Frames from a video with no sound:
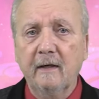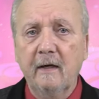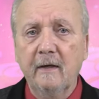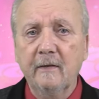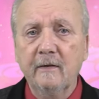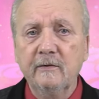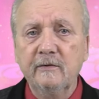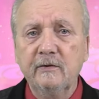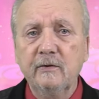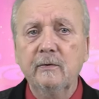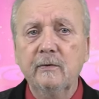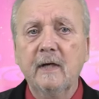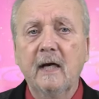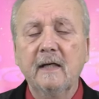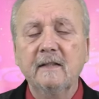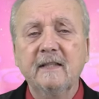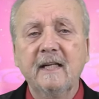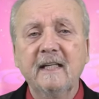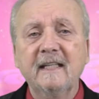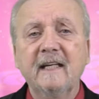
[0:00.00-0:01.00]
others do
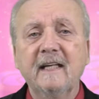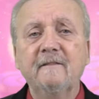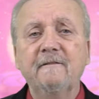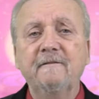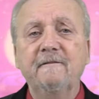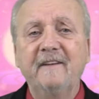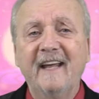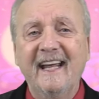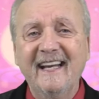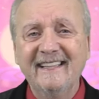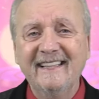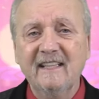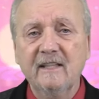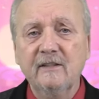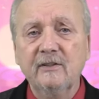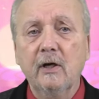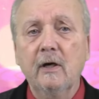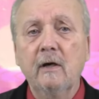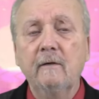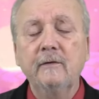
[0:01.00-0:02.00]
not take
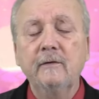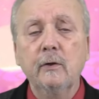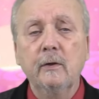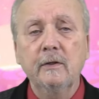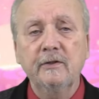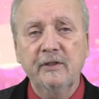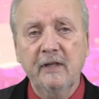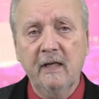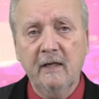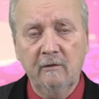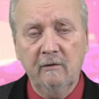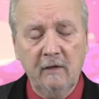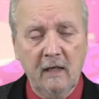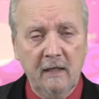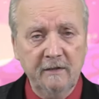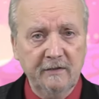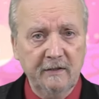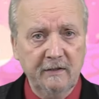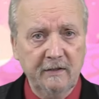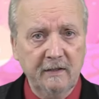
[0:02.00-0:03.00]
advantage of your
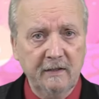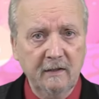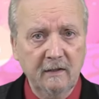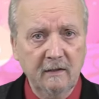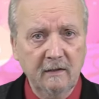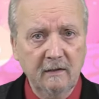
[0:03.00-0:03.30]
generosity.